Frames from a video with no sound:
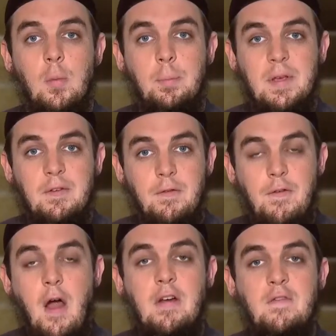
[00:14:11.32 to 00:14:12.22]
be
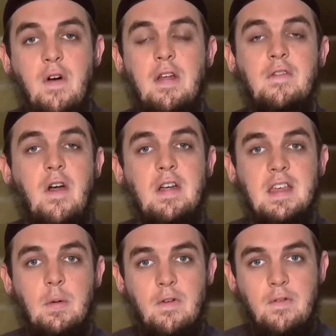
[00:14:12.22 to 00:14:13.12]
they
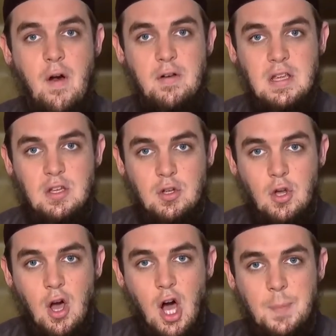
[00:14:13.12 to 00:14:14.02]
were very
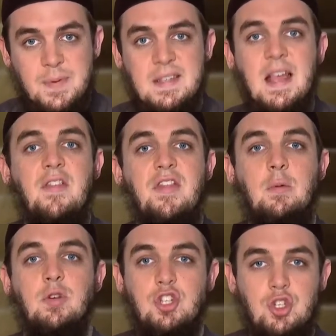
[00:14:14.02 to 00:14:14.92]
upset, they
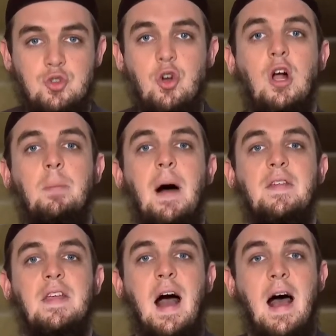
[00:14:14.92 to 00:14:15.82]
were struck by
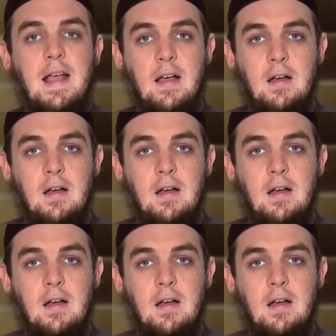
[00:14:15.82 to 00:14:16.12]
the ayah.